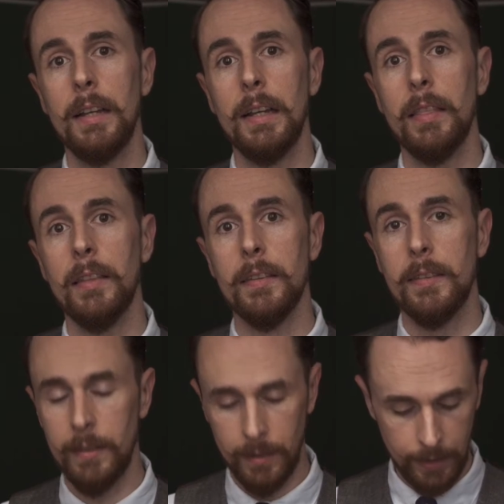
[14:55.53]

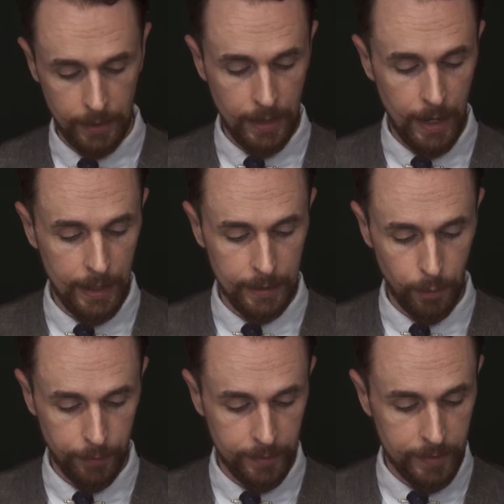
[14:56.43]
this kind
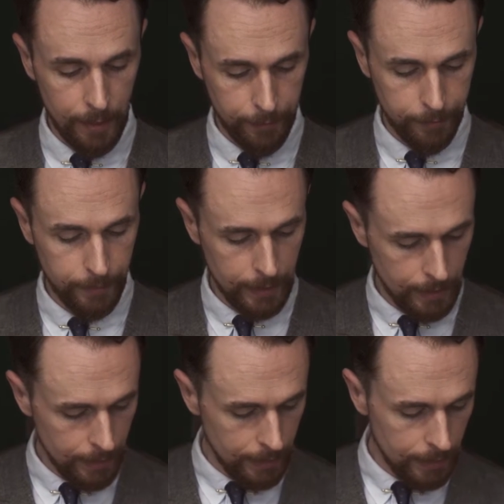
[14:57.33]
of stuff.
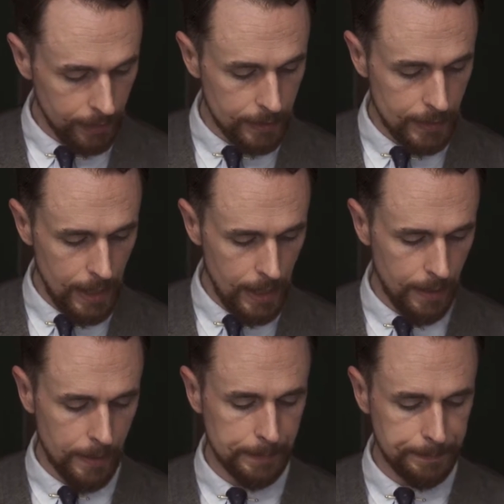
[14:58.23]

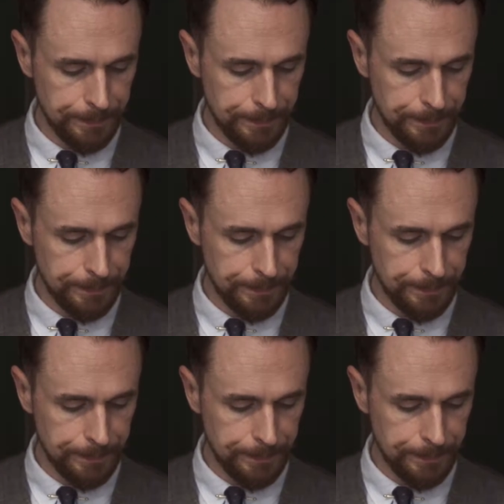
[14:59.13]
Yeah,